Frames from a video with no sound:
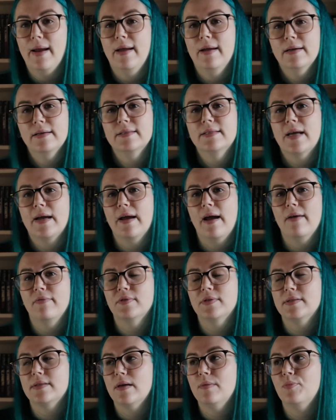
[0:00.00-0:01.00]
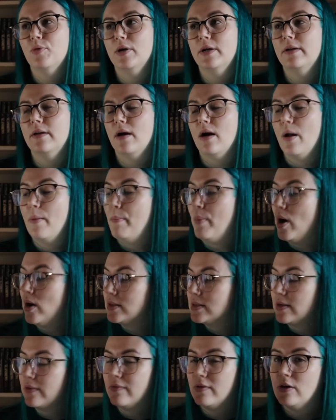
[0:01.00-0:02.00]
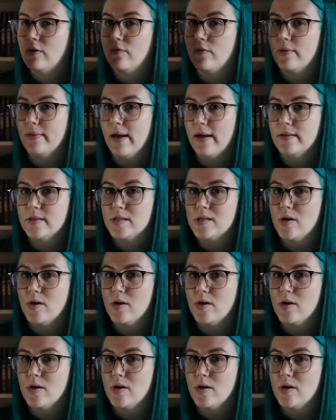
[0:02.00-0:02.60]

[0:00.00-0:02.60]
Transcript: and I have a separate unboxing video for that.